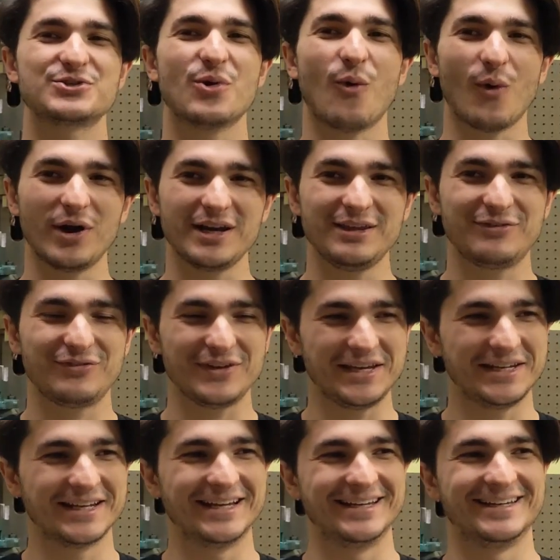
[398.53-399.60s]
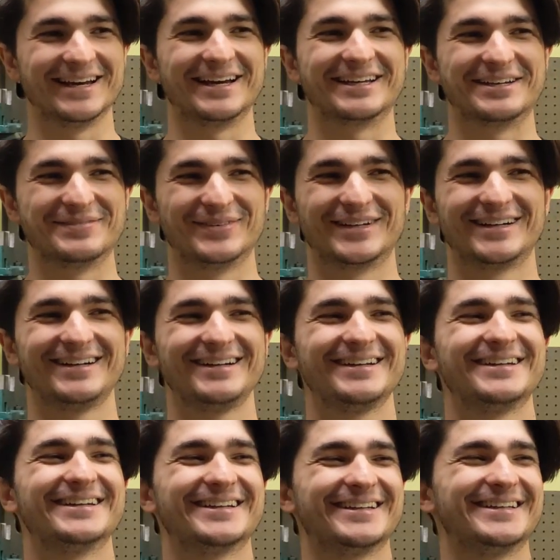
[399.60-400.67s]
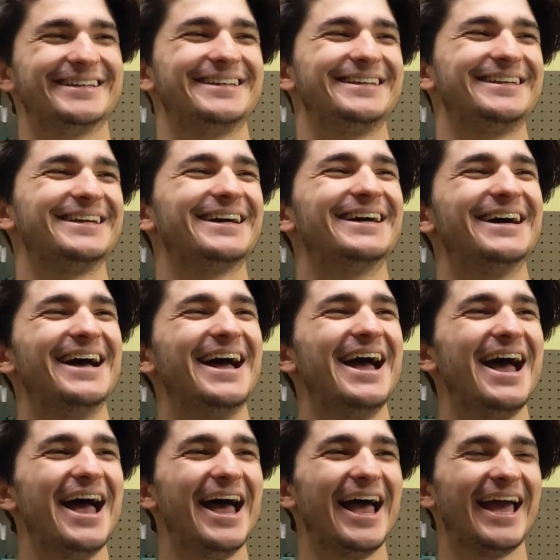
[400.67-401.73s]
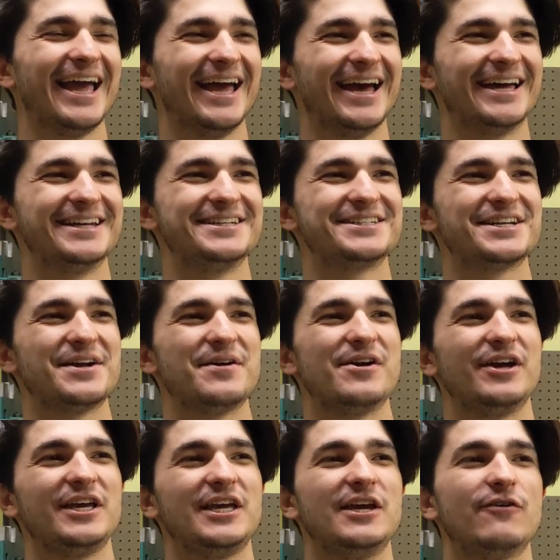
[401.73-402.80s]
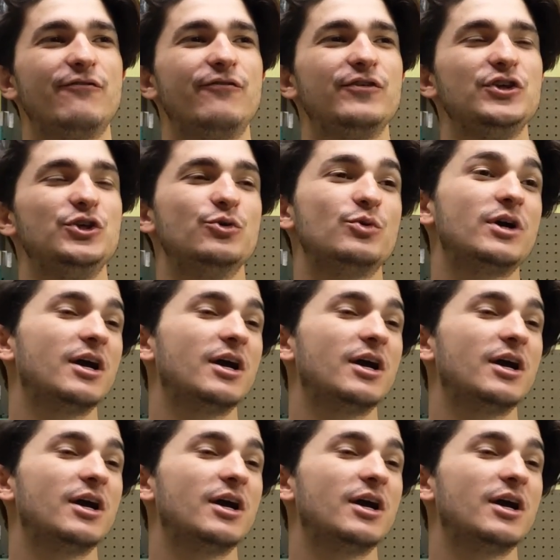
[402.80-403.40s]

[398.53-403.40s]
20 feet in diameter. And if you